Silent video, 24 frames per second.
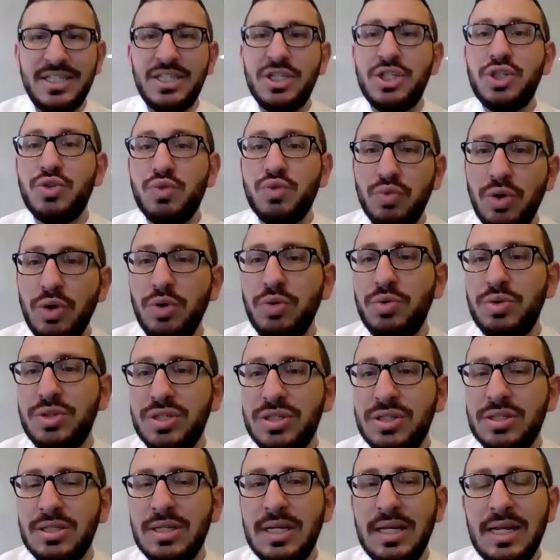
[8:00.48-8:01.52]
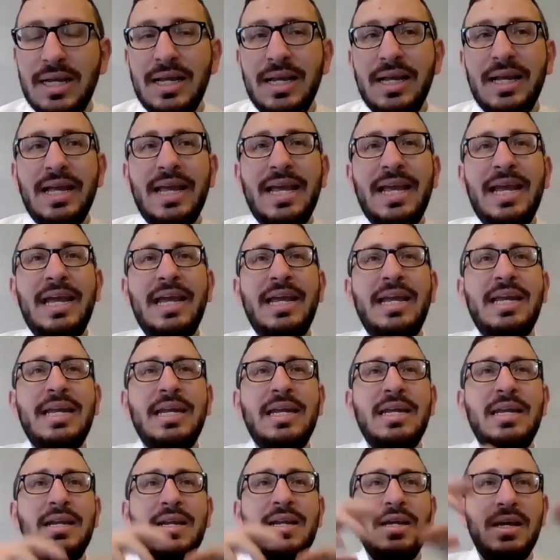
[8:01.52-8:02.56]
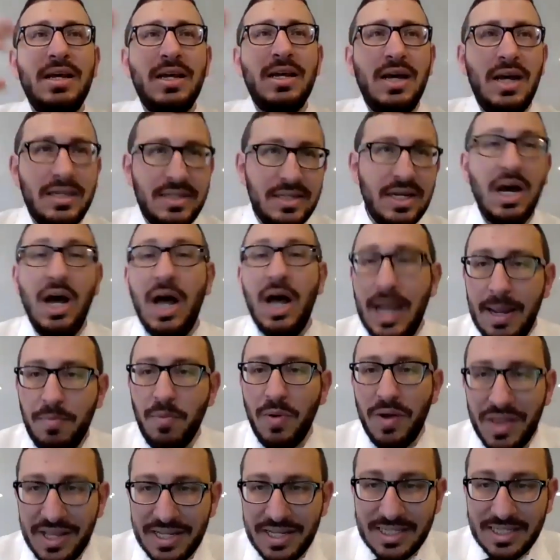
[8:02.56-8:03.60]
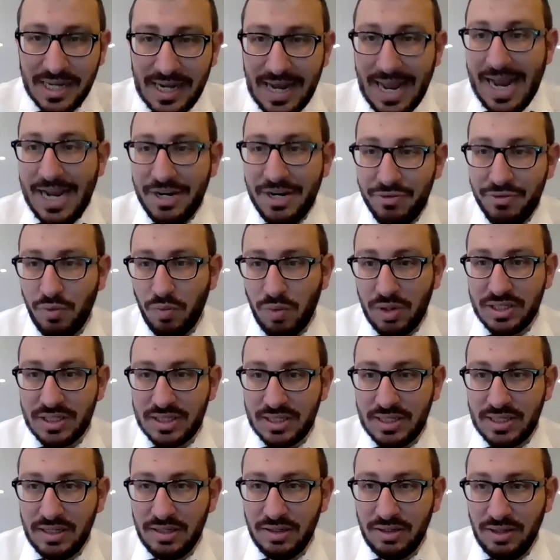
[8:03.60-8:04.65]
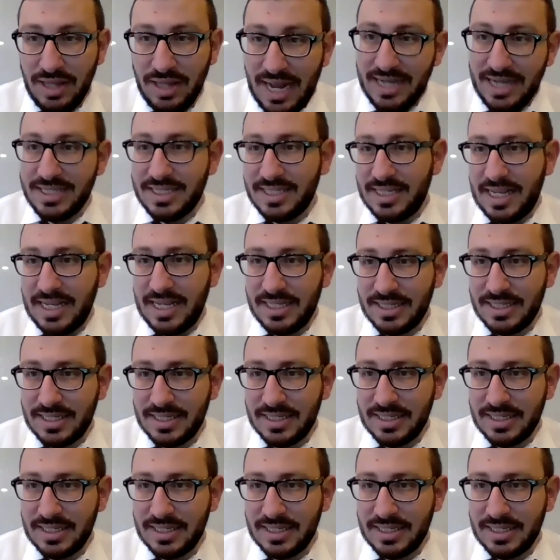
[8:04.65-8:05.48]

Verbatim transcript: its roots in a time when the Sanhedrin was still extant,